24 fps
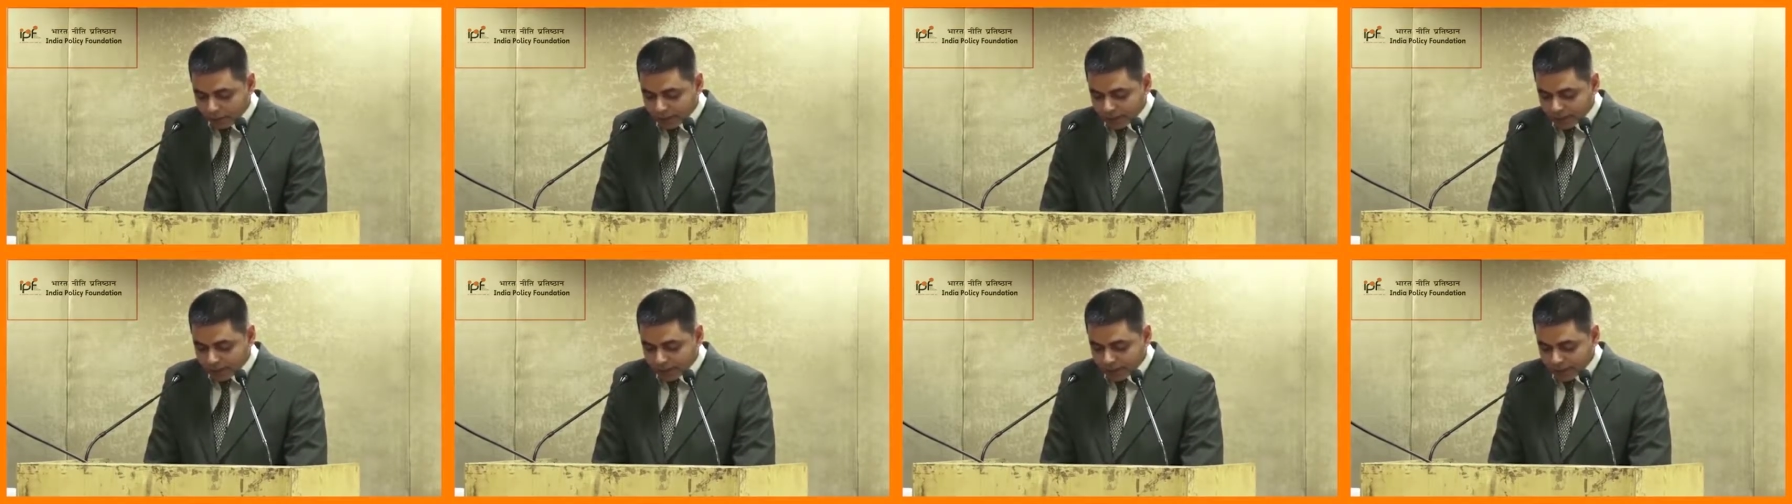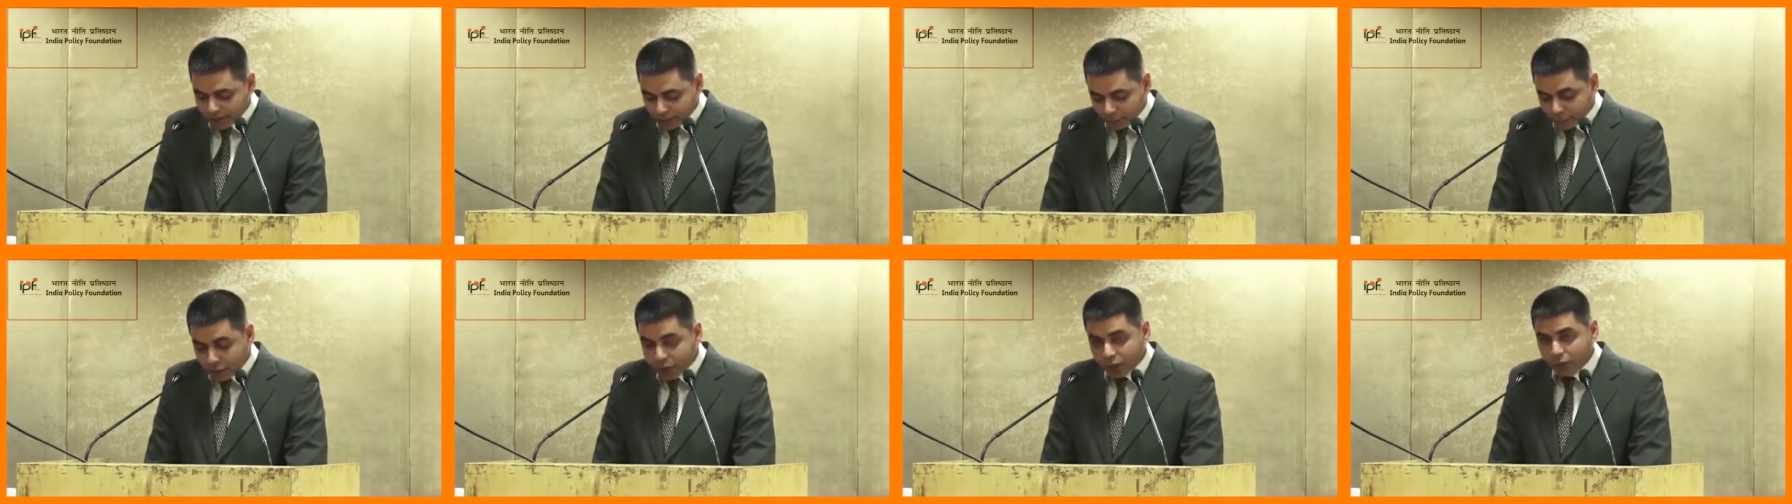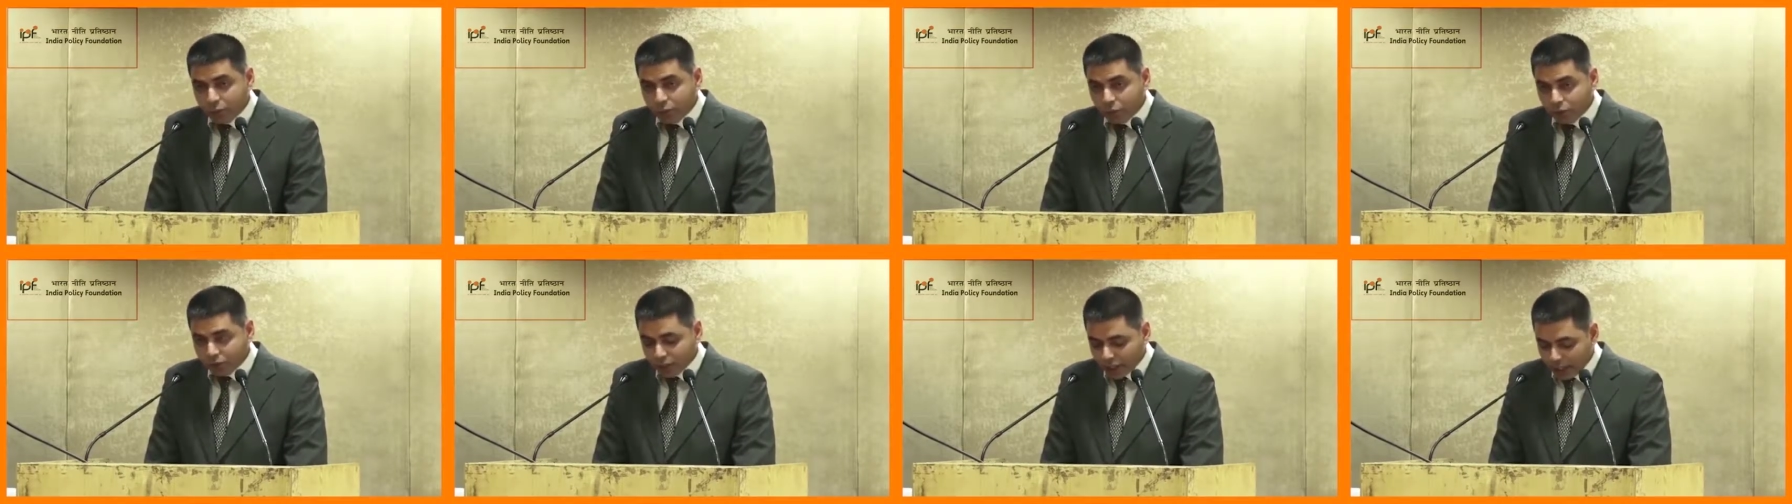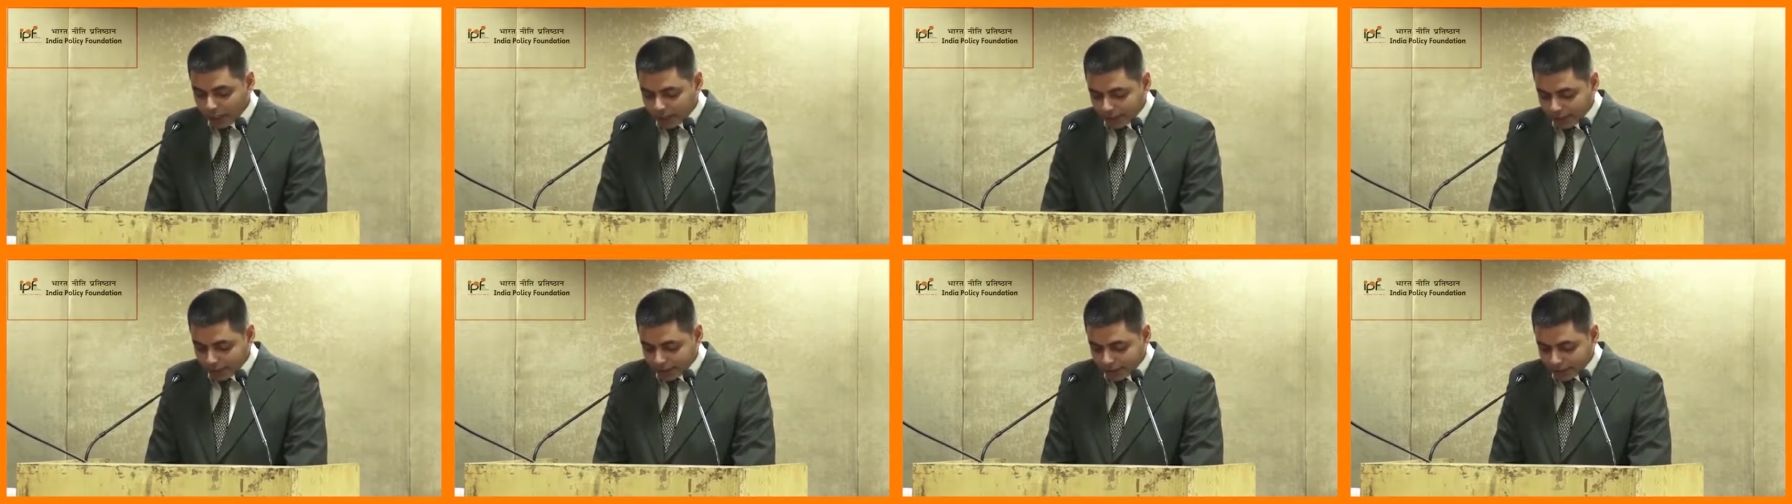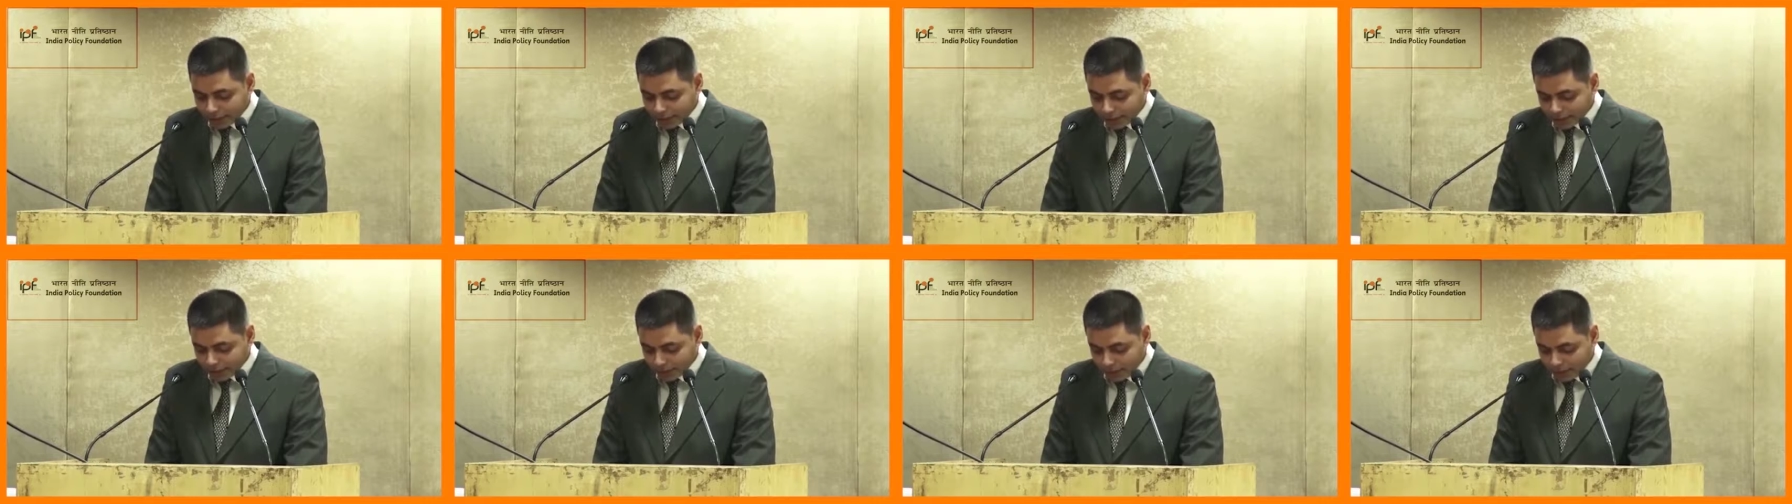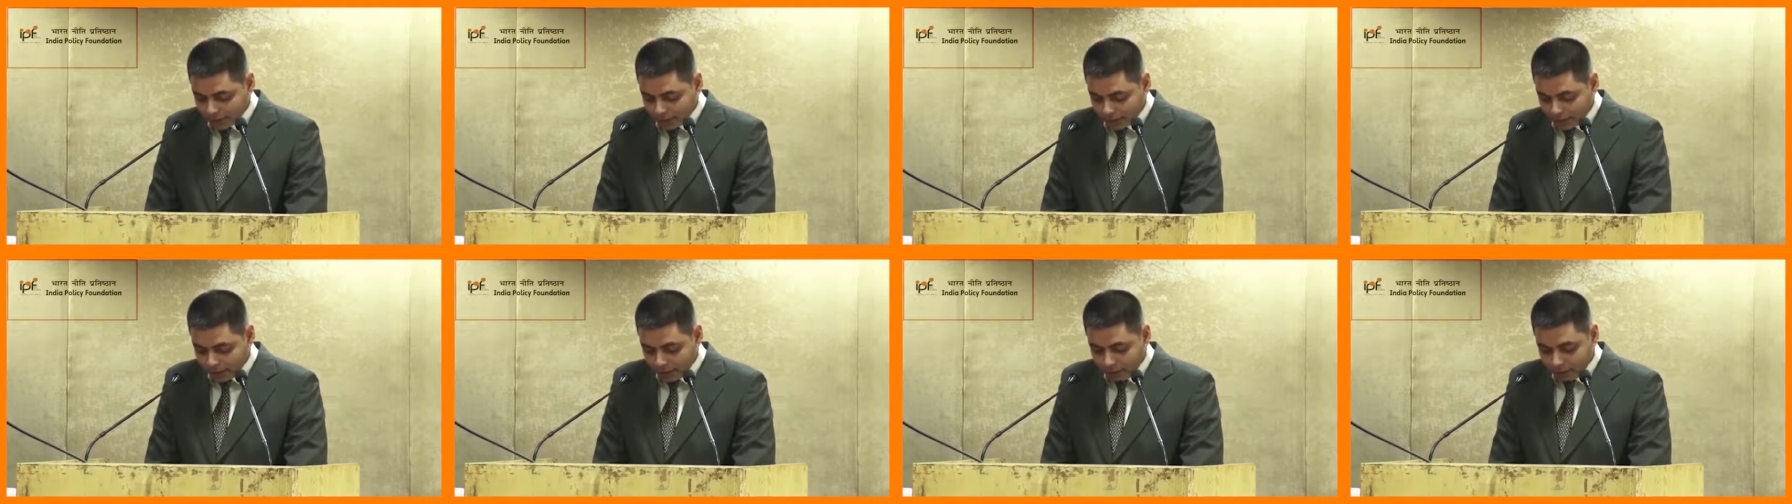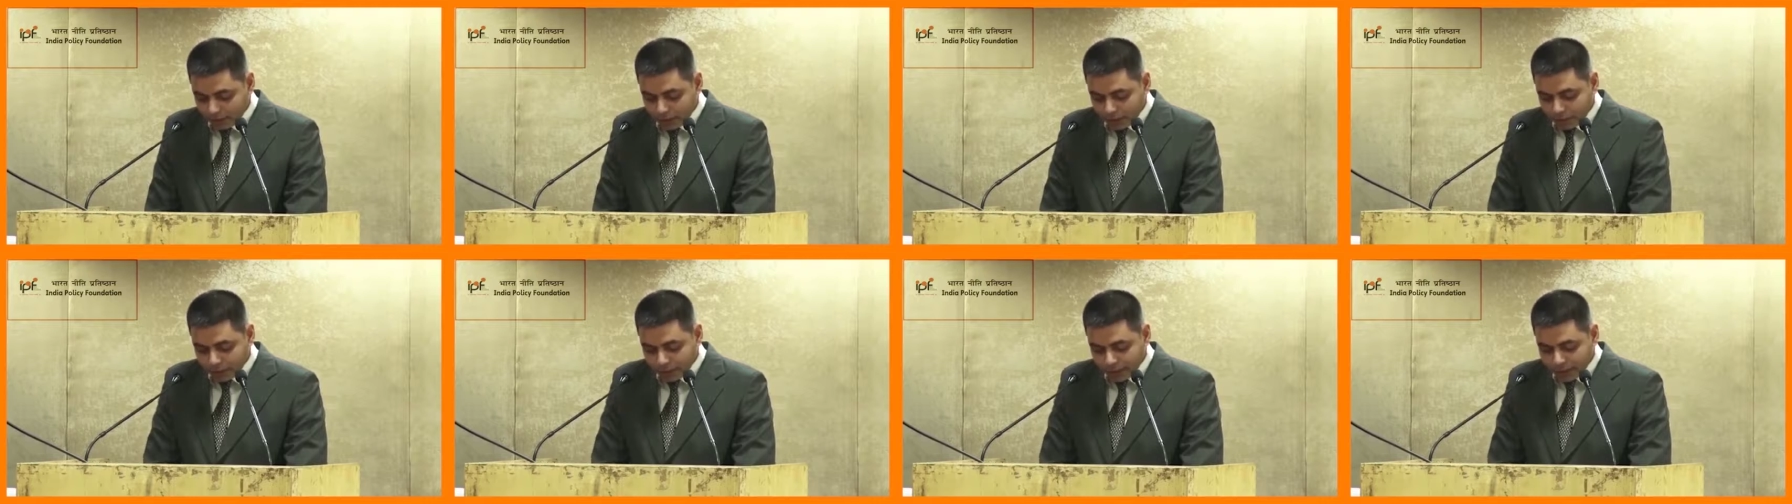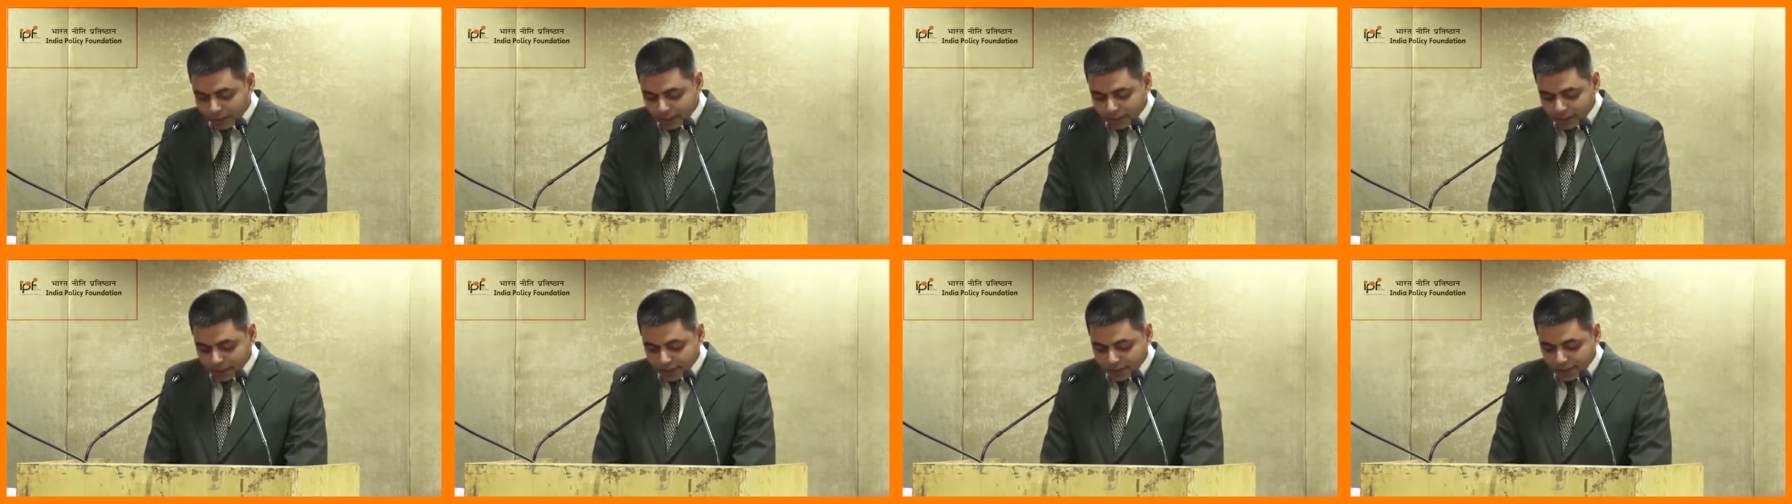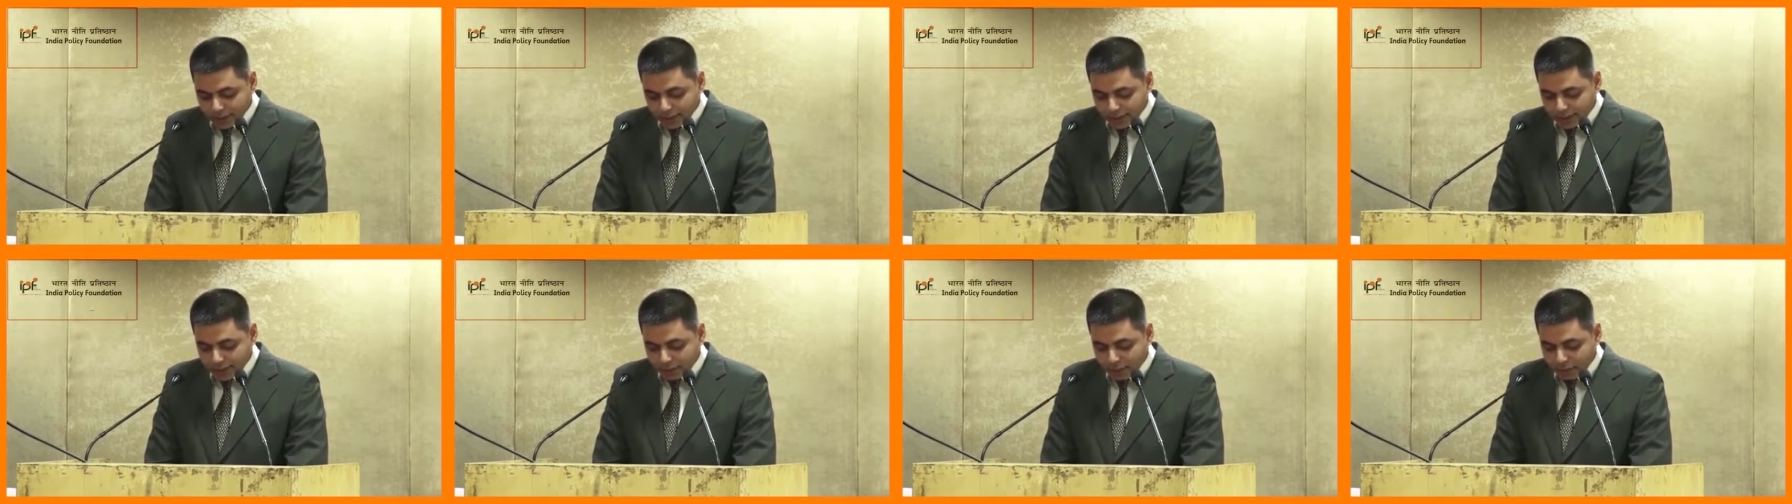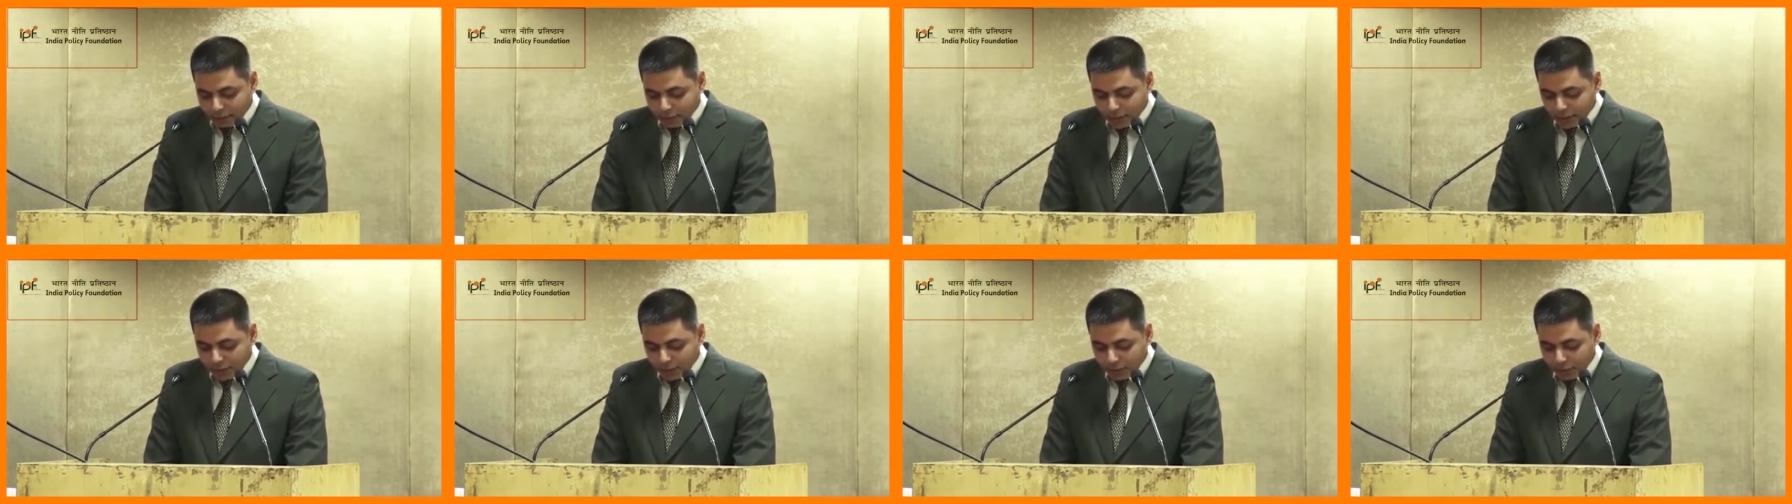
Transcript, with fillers: With similar brutalities, we are witnessing the same